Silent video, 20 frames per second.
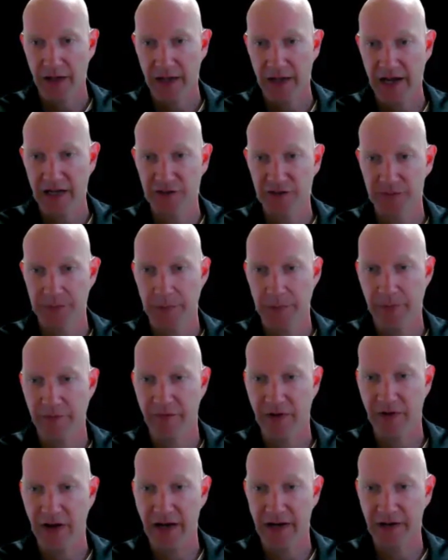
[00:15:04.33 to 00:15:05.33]
has to be
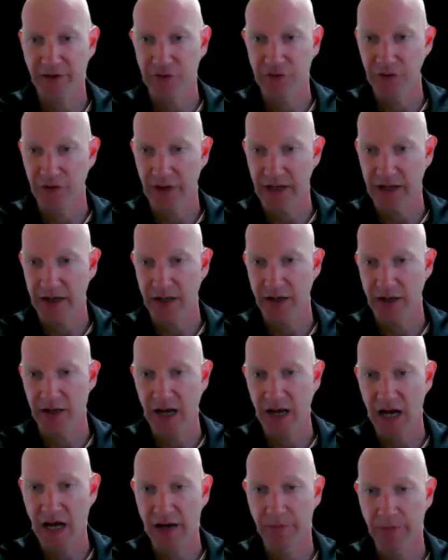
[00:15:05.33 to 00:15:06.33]
provided to the
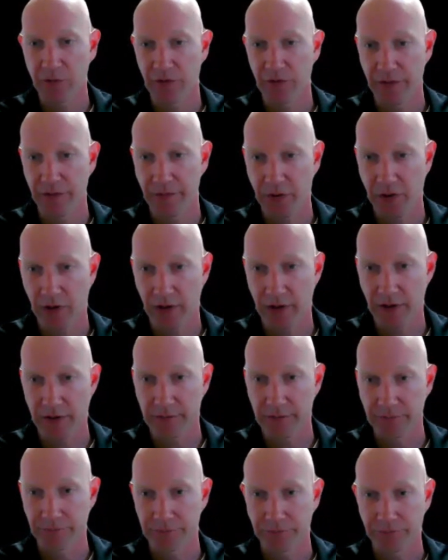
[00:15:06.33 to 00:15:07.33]
non-moving party.
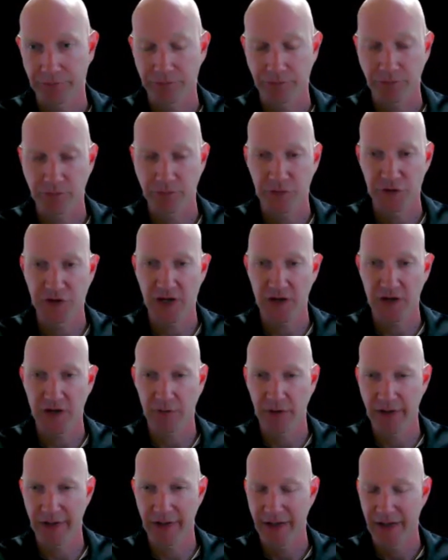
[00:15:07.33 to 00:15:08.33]

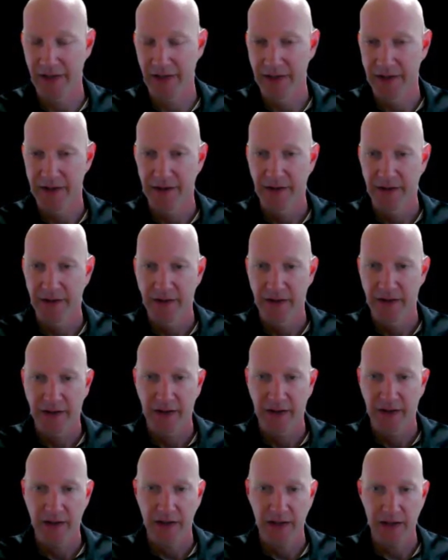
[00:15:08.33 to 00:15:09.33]
Generally,
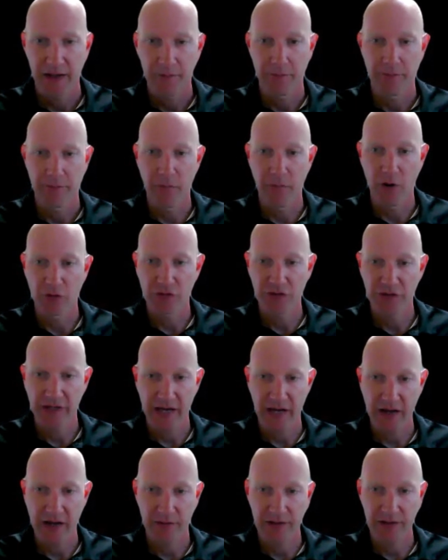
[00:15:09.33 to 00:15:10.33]
Most
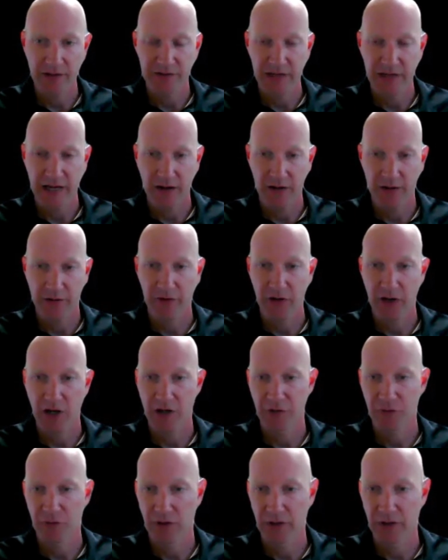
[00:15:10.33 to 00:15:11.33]
counties now have
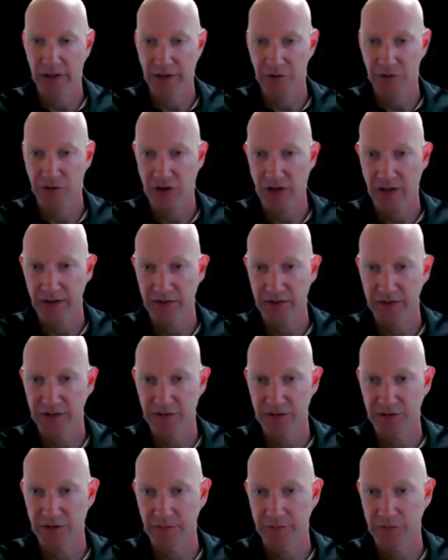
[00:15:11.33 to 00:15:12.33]
gone to electronic
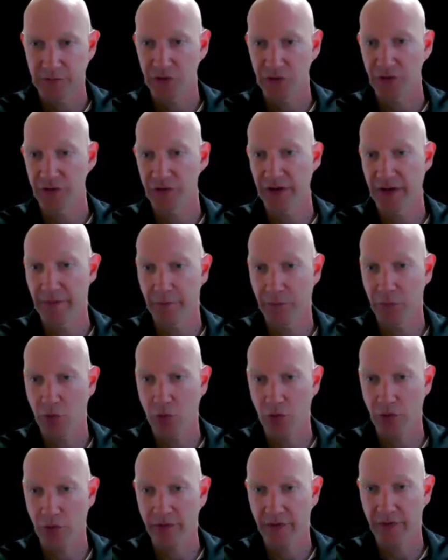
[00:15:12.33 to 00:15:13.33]
system, so it's
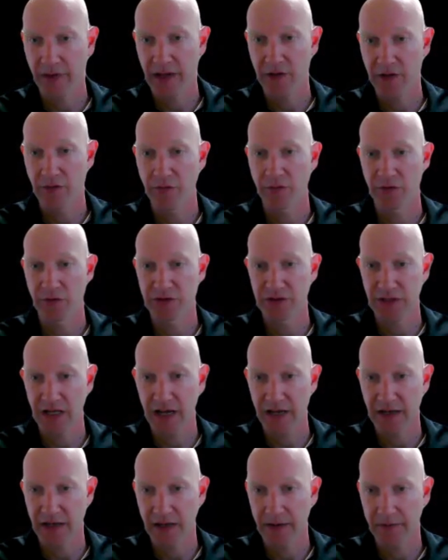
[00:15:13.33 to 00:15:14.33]
important that you
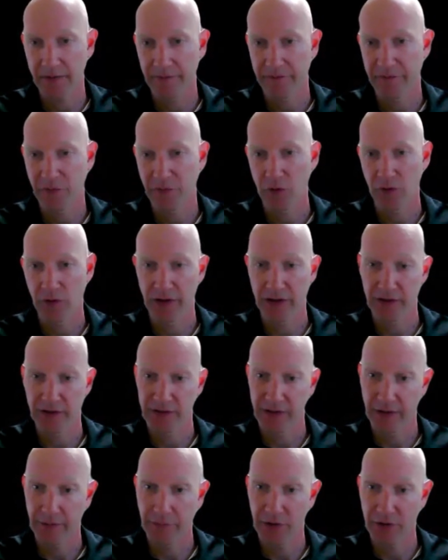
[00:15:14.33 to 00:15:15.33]
sign up for, like,
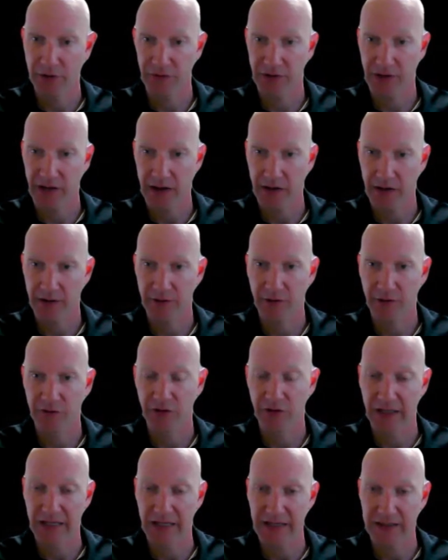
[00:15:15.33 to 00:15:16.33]
say, Pierce County,
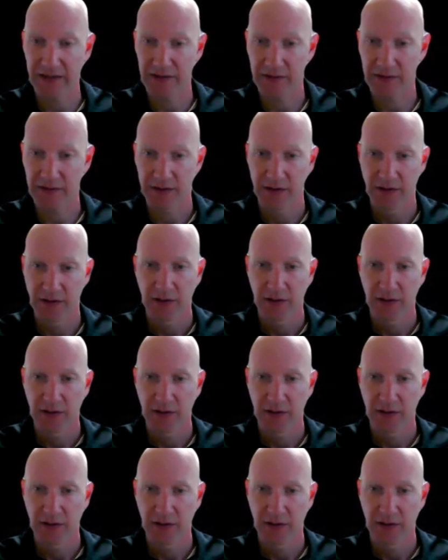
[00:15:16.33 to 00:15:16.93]
there's links.